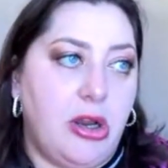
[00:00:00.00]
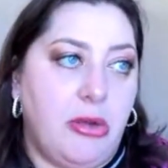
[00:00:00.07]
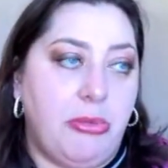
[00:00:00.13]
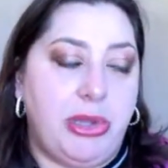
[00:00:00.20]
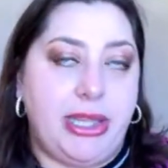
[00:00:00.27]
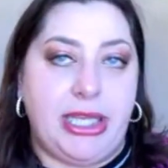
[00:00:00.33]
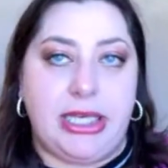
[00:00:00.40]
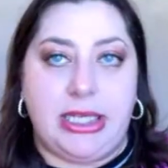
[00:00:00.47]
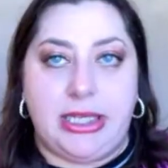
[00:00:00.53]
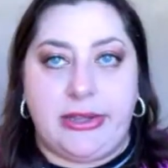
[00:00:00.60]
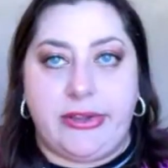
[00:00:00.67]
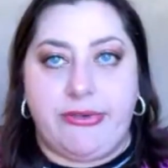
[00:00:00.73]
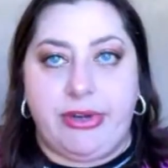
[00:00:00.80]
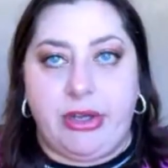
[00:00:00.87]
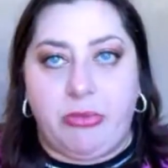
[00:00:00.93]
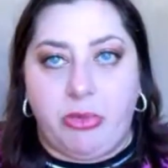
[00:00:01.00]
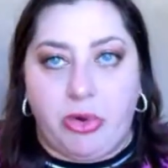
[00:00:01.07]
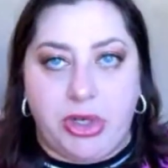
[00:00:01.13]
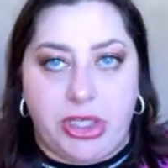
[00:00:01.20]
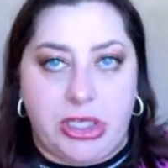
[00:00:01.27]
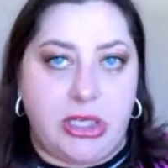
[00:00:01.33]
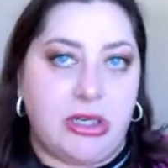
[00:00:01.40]
but they need 3 more
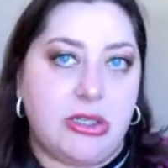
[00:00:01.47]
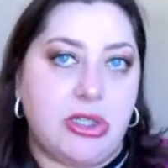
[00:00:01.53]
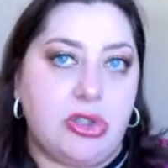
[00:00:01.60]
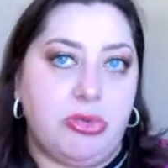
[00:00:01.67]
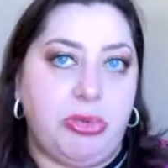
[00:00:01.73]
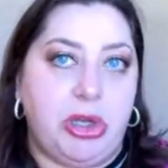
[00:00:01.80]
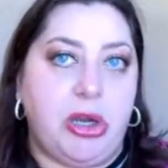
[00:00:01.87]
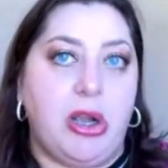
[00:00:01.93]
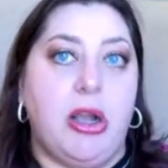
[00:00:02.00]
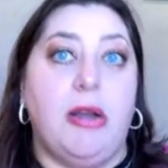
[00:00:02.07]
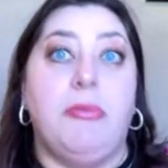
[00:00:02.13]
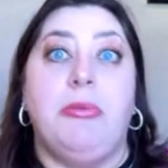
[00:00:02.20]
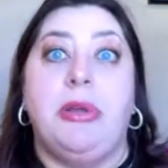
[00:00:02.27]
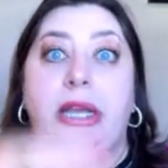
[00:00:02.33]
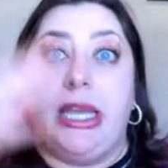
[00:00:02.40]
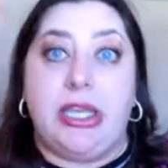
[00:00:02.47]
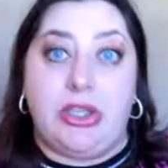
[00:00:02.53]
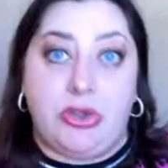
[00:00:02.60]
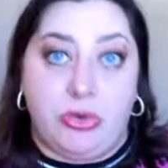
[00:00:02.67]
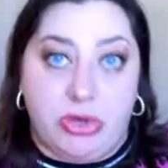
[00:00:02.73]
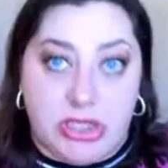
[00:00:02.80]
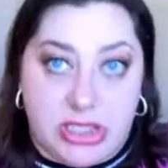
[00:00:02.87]
years to become a U.S.